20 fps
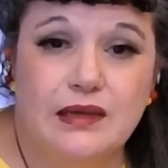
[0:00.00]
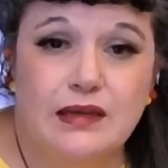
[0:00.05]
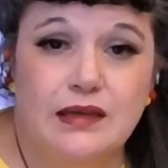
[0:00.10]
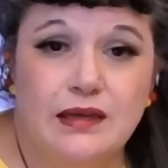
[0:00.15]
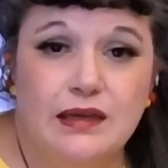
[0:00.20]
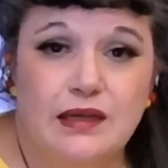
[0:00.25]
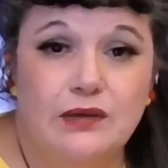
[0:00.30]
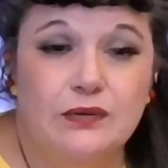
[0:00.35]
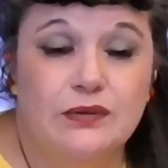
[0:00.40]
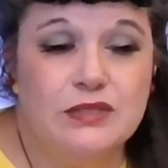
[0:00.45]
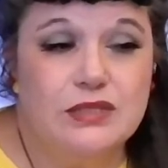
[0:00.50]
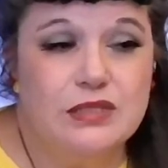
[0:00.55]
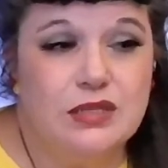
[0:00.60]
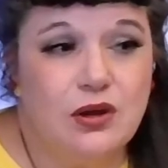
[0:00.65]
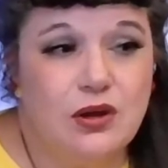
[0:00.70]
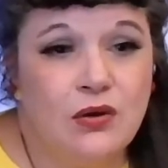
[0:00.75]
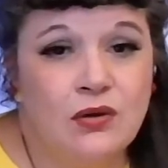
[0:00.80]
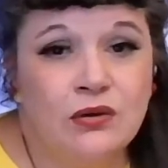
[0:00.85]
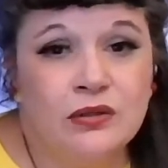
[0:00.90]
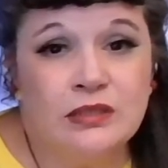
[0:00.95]
He was the
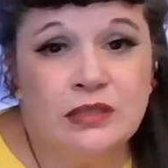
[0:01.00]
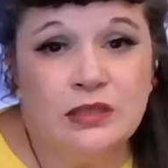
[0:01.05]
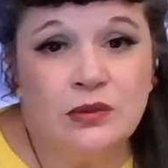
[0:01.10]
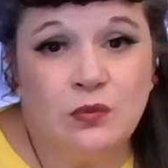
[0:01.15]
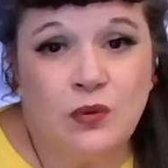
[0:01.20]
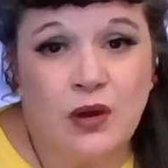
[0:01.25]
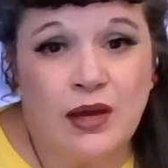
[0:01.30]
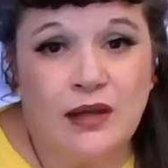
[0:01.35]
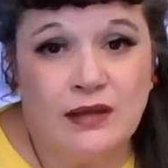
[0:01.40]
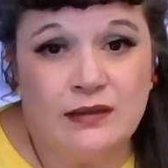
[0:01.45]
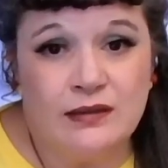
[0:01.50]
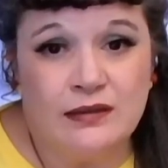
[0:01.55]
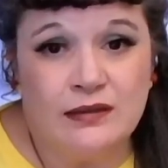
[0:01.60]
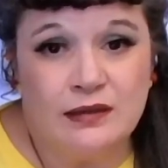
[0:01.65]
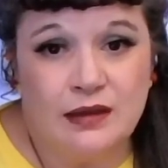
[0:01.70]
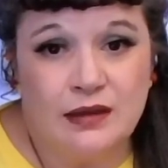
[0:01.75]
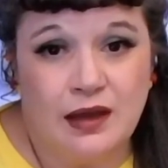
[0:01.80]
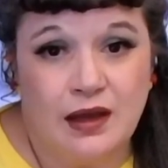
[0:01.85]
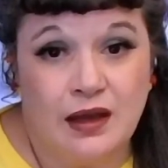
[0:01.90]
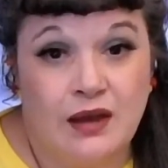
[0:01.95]
only one
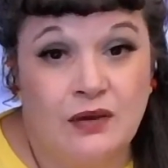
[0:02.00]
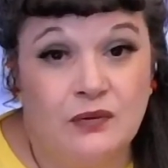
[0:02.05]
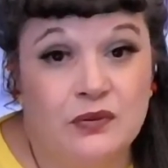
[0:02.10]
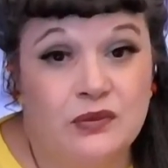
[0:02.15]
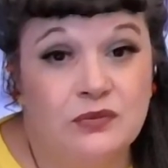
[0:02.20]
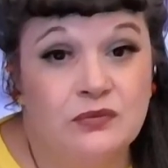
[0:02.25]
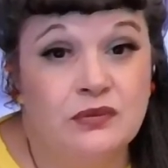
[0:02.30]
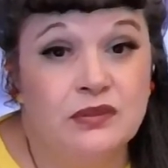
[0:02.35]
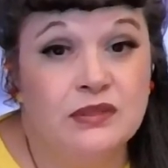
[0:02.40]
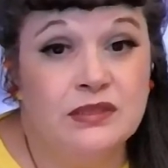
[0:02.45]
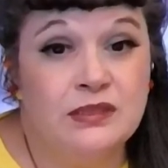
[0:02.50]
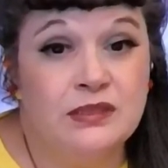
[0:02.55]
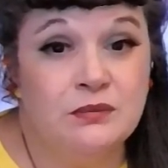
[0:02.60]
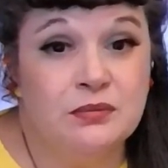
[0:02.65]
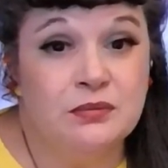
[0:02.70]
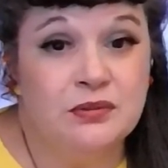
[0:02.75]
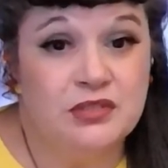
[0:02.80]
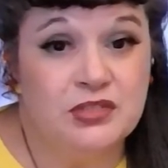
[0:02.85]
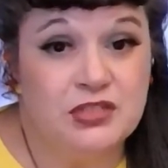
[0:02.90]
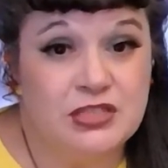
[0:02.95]
I would really
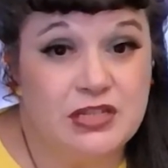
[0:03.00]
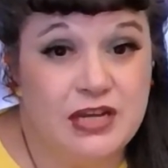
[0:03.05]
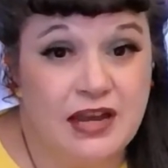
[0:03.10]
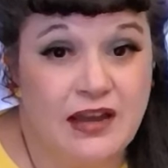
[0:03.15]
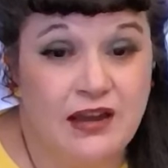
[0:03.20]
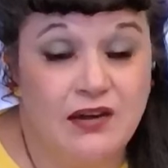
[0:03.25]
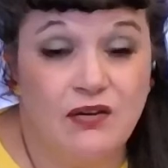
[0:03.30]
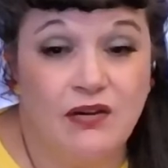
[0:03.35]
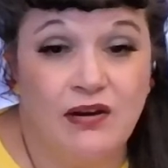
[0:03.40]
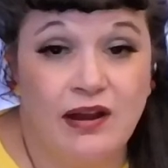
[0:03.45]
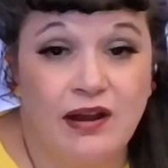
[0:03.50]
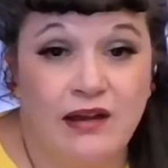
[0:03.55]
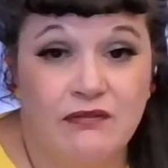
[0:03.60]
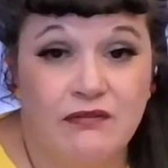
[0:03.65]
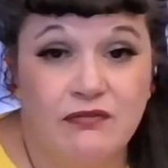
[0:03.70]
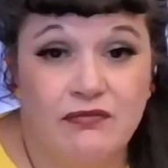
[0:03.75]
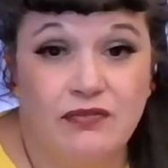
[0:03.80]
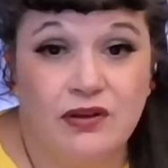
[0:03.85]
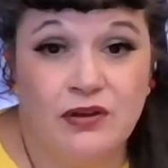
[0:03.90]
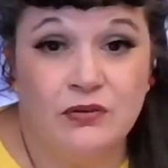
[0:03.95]
appreciate or have
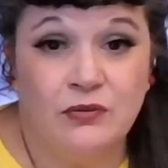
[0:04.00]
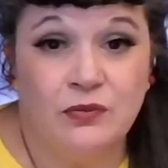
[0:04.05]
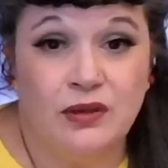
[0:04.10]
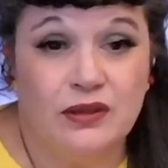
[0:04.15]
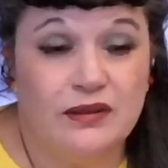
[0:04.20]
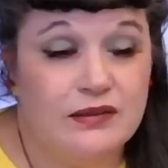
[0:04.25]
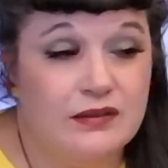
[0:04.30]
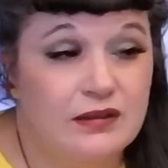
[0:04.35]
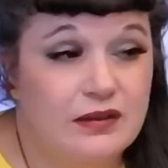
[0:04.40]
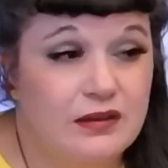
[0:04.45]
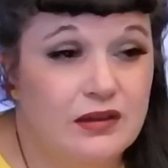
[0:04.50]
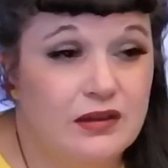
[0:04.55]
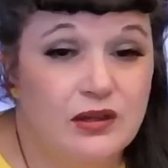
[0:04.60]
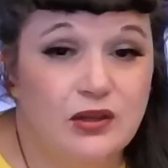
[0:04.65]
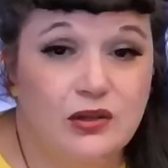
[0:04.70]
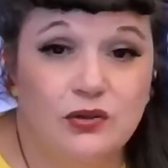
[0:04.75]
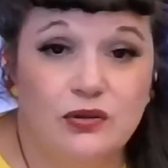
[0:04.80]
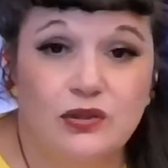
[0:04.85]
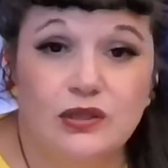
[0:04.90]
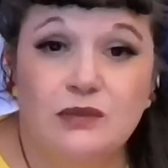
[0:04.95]
fun with who
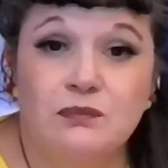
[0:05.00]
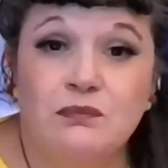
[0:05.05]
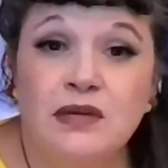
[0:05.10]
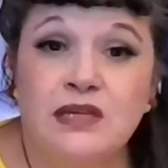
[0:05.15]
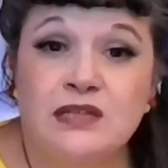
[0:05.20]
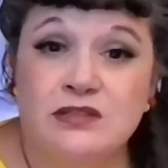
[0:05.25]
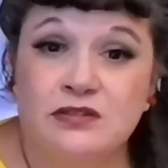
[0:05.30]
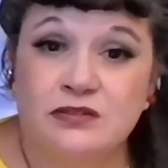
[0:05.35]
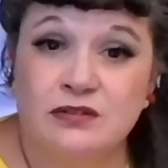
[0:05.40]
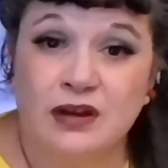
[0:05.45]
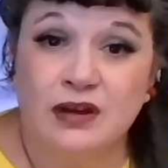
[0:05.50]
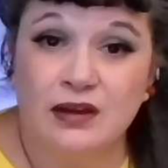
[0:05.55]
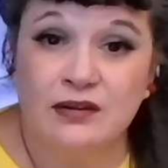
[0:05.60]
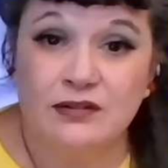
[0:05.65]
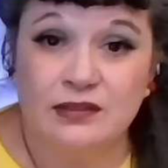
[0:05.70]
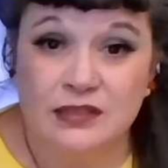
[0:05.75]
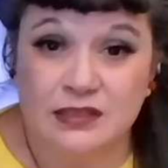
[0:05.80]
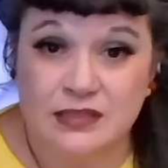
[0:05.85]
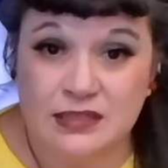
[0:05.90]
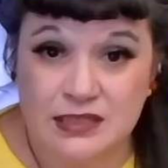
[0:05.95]
could mess around
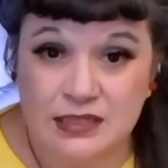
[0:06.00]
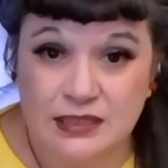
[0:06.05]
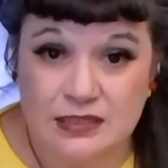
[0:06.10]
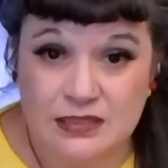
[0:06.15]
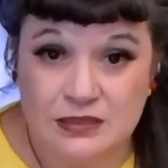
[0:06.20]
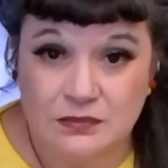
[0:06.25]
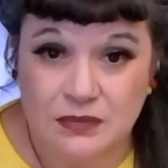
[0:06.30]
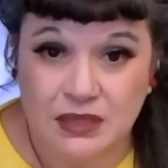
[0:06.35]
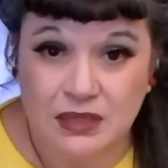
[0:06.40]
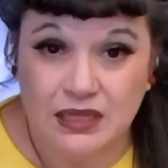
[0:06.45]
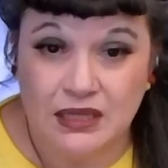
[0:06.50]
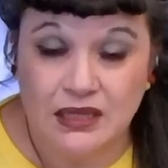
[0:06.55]
and tease me,